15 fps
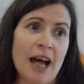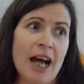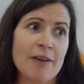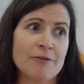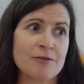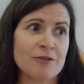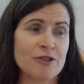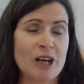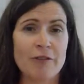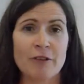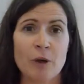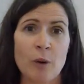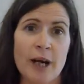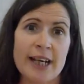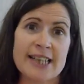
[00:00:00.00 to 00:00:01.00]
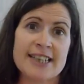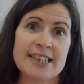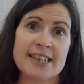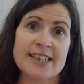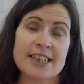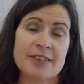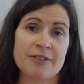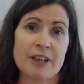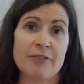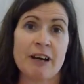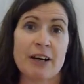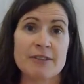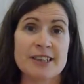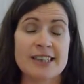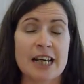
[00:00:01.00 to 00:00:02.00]
have travelled quite extensively
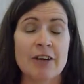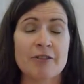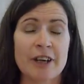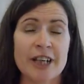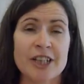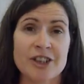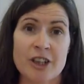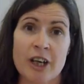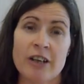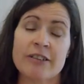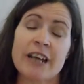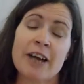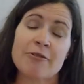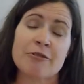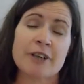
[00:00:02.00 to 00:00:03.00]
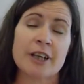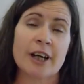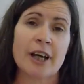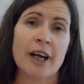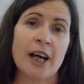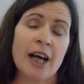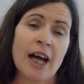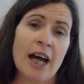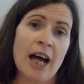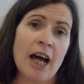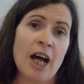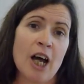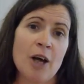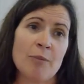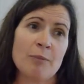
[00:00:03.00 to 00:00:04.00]
around South Asia and Africa.
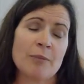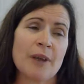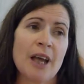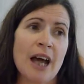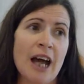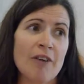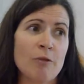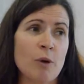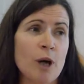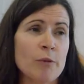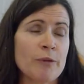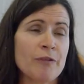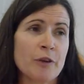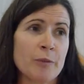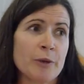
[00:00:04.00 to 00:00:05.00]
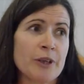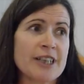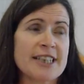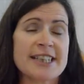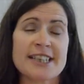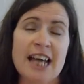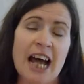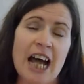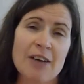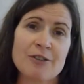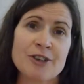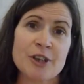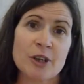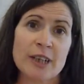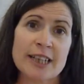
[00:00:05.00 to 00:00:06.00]
I've worked with communities that have
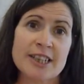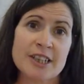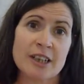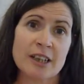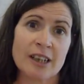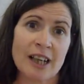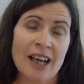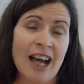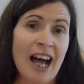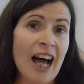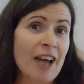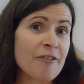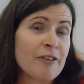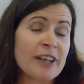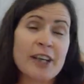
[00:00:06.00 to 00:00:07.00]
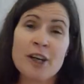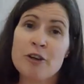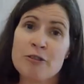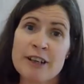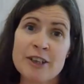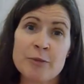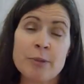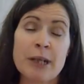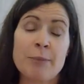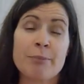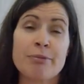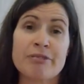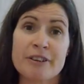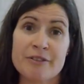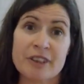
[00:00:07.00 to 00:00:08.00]
so little. I feel incredibly
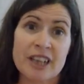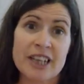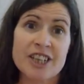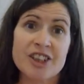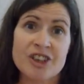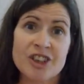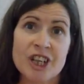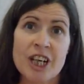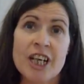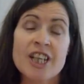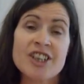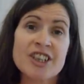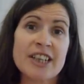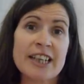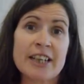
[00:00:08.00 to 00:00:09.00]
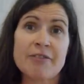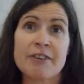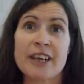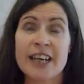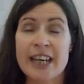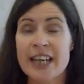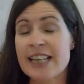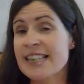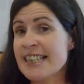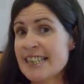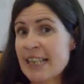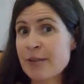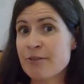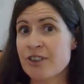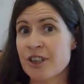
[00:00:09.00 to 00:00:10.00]
privileged to live here in
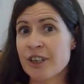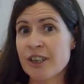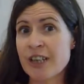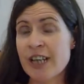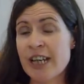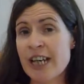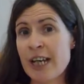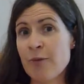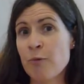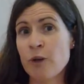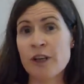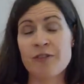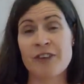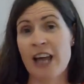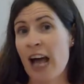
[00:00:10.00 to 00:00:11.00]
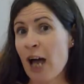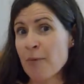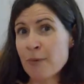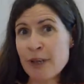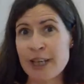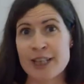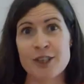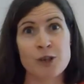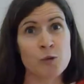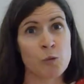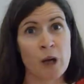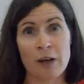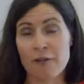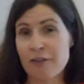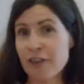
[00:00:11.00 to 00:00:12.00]
Skipton, in one of the happiest,
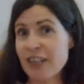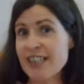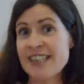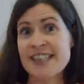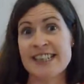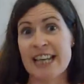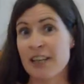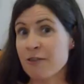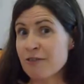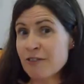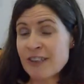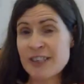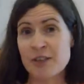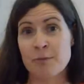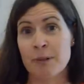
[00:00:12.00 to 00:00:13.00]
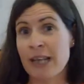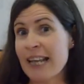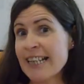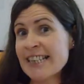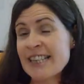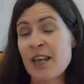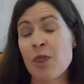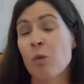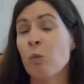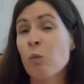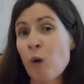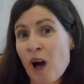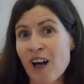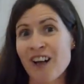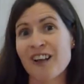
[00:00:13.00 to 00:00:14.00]
wealthiest, safest place in the
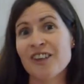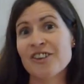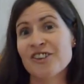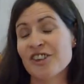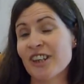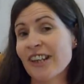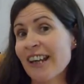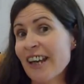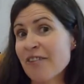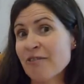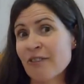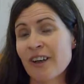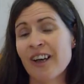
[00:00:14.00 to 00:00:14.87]
world to live.